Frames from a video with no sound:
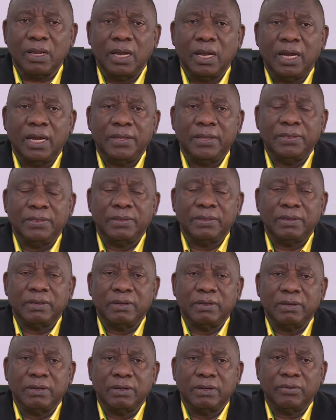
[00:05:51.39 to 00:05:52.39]
and
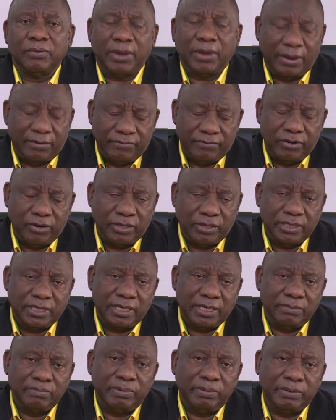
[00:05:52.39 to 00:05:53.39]
we have not
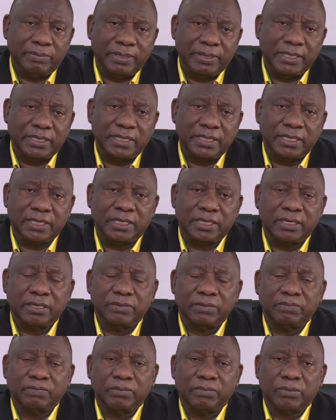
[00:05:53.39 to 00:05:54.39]
implemented
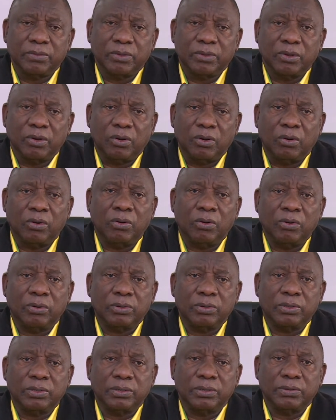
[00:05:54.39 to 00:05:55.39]

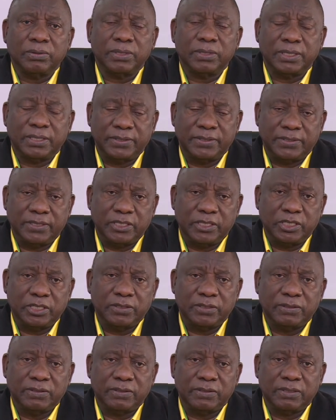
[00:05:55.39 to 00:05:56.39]
all the
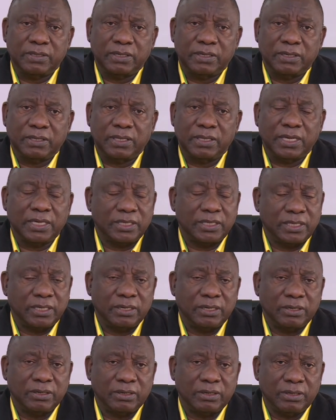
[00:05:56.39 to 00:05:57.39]
decisions that
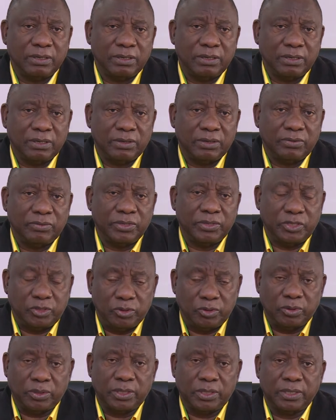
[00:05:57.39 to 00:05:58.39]
we
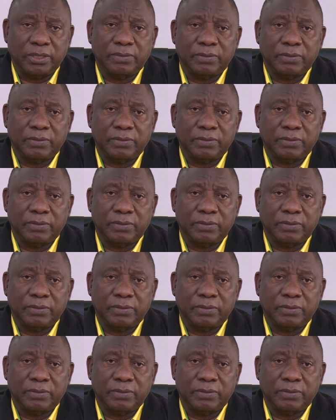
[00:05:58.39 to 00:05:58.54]
took.